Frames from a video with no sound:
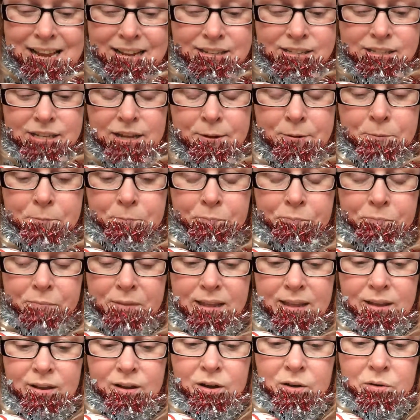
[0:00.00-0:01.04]
So
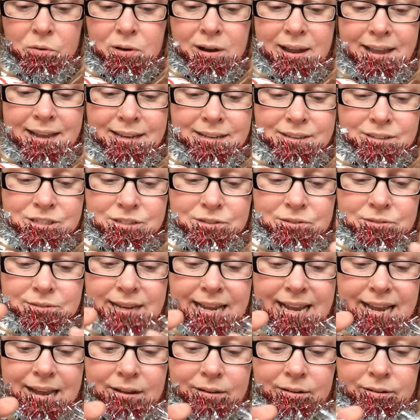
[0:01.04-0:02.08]
all I can do
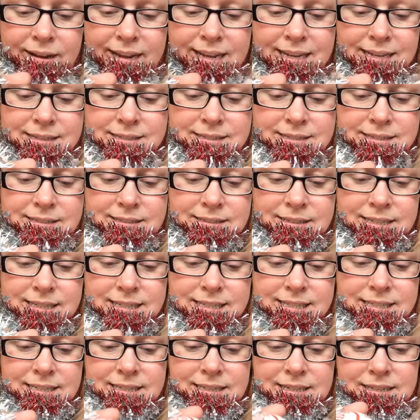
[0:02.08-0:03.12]
now is
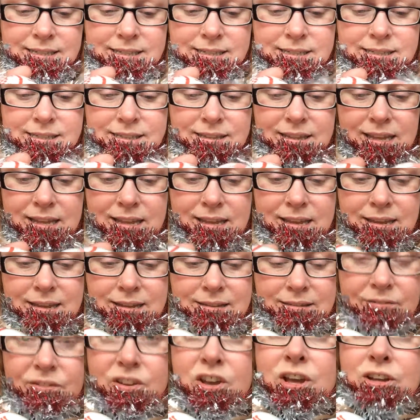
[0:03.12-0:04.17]
discuss
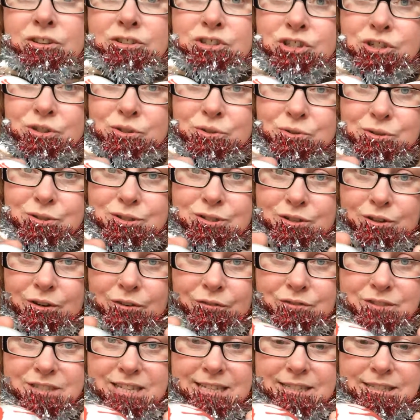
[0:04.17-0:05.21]
the virtues
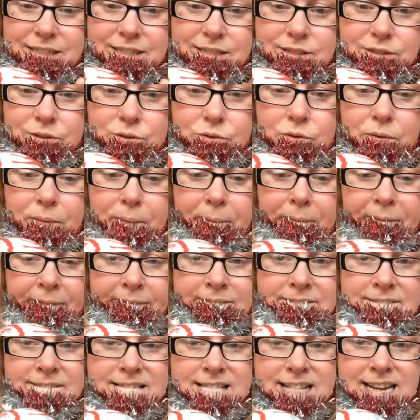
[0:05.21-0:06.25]
of tinsel
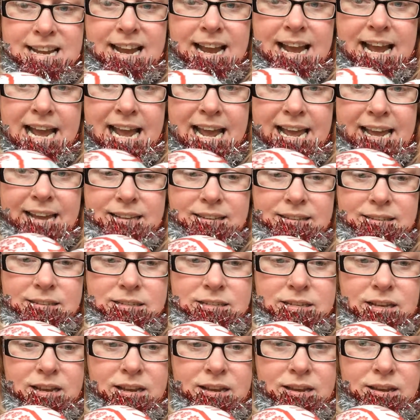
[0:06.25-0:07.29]

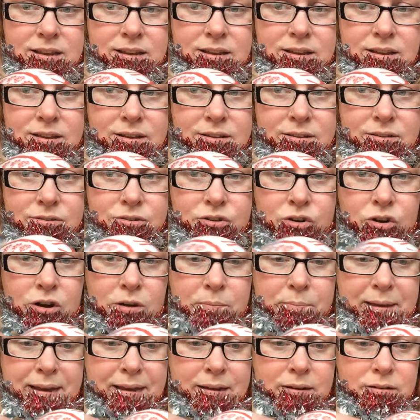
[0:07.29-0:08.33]
and not
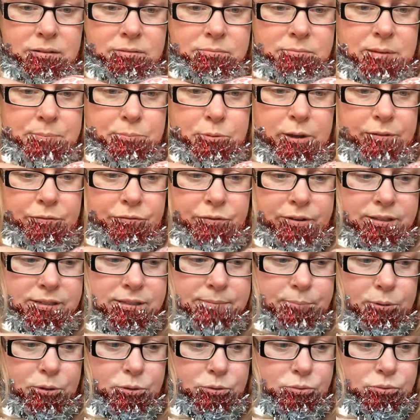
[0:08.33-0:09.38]
about my
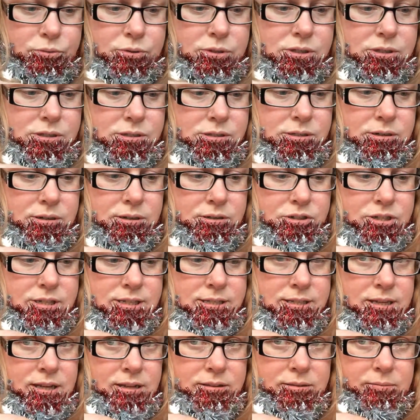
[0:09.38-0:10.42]
boyfriend's balls. So I'll just
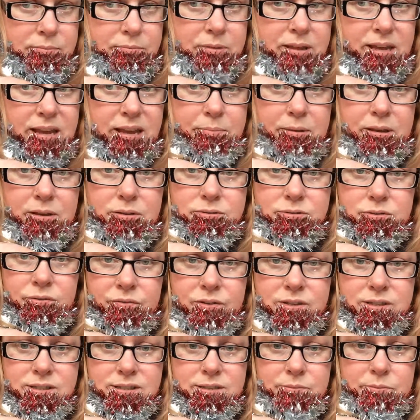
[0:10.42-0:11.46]
stick them there because
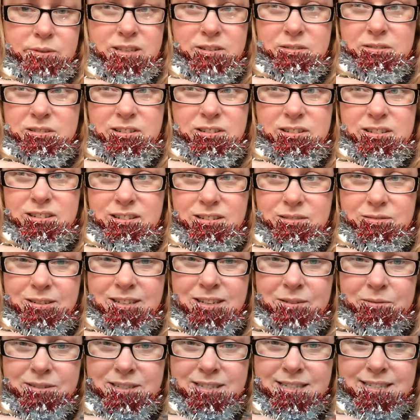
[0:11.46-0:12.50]
obviously we don't
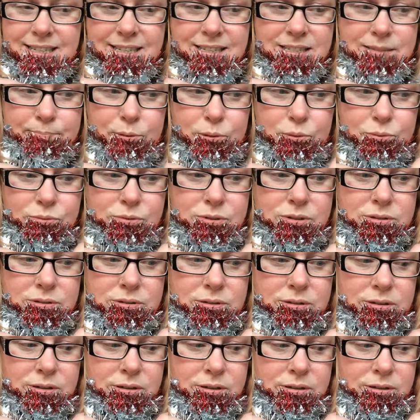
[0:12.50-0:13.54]
want to see his balls.
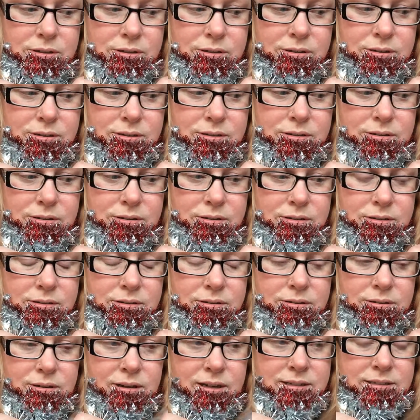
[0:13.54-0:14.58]

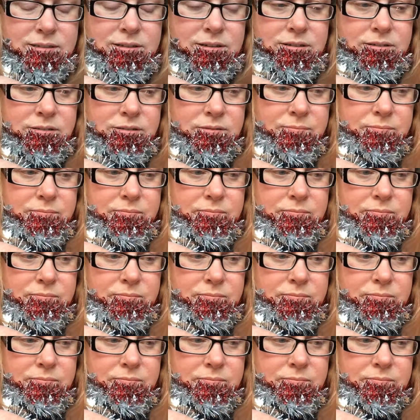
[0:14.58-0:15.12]
I don't know.